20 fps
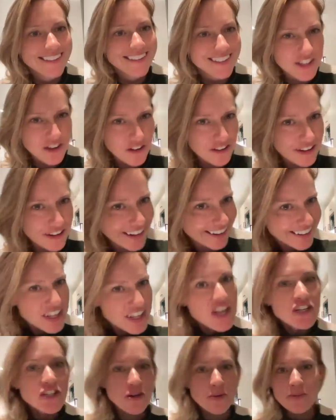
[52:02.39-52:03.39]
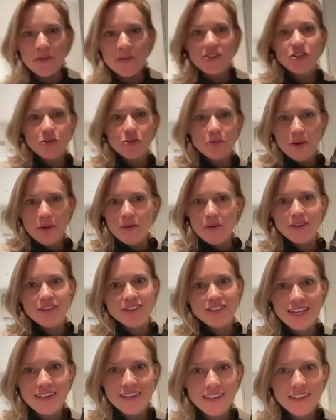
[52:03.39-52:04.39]
Sorry, don't be stupid
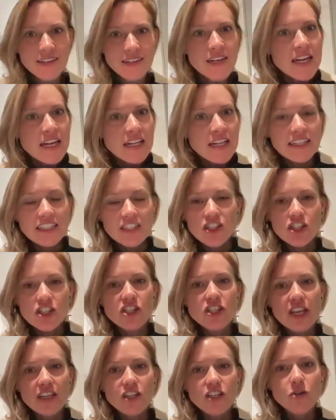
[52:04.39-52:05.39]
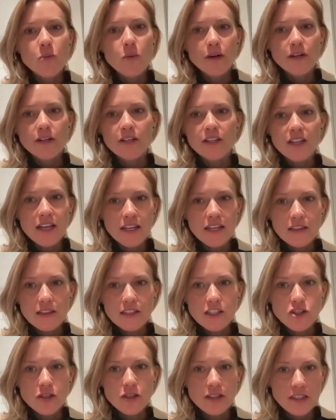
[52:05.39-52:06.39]
with data. Like just like you wouldn't like
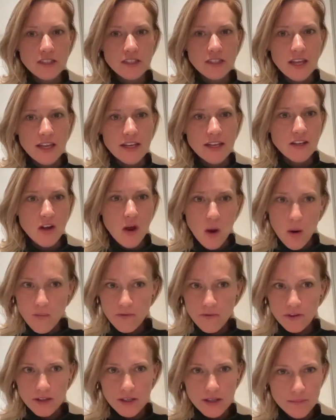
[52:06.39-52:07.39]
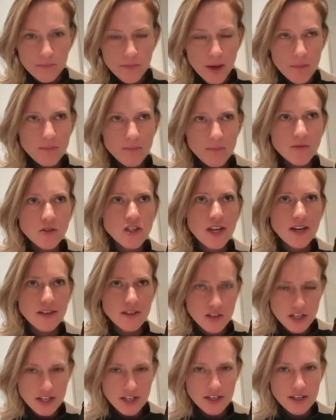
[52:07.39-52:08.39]
literally like hopefully
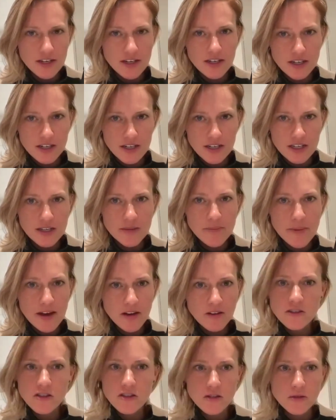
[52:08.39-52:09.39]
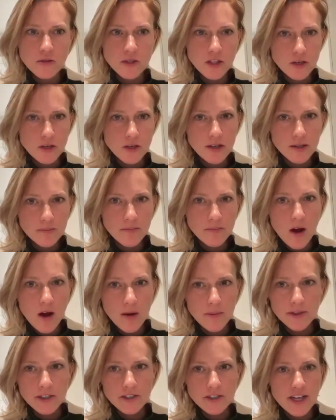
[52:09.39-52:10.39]
send it in an email to your
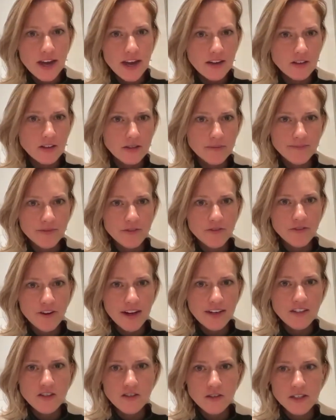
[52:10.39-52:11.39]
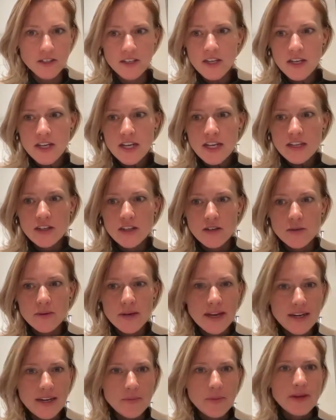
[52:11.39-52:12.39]
mom or dad or friend or
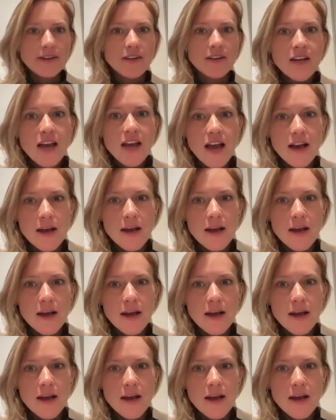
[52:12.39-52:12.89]
anyone.